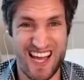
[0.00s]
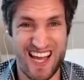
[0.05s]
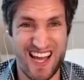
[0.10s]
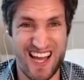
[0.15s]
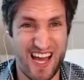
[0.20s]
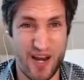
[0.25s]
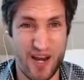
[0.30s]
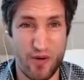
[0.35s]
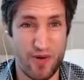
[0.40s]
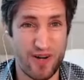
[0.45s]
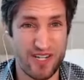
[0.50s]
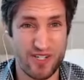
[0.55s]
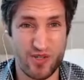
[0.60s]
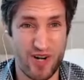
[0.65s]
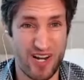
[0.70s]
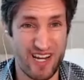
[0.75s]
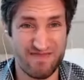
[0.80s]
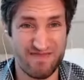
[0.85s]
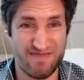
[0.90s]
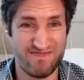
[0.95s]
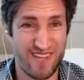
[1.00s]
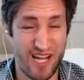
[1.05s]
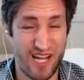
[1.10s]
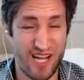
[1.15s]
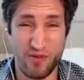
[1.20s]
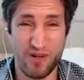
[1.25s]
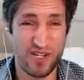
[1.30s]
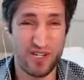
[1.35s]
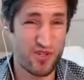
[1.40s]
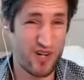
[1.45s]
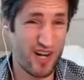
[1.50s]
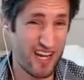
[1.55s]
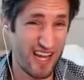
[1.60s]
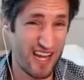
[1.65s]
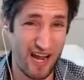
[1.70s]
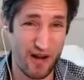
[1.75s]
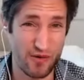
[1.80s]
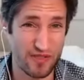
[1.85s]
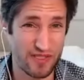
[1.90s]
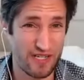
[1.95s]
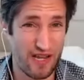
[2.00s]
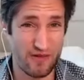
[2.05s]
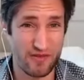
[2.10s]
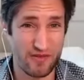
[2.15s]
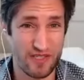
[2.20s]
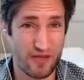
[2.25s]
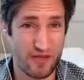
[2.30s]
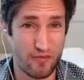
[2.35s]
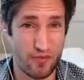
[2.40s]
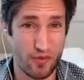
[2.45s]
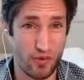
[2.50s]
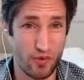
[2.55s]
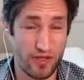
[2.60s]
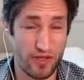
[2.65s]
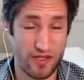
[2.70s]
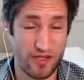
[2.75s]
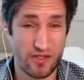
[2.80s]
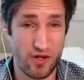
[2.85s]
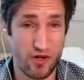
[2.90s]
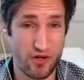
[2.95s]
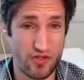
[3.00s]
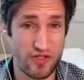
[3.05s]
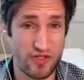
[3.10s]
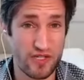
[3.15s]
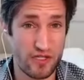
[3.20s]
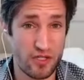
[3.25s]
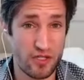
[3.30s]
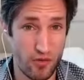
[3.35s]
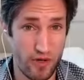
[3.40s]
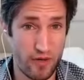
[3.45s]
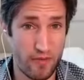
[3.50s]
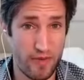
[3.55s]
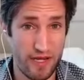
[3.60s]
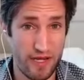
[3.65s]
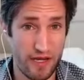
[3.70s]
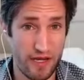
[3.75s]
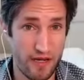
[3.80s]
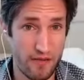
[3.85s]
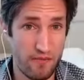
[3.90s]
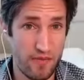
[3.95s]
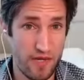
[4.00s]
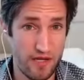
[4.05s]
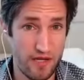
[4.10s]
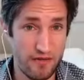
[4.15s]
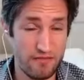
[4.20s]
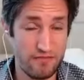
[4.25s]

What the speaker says: I don't want to train. I don't want to train hours and hours in the pool. And his coach said, do you want to be an Olympian?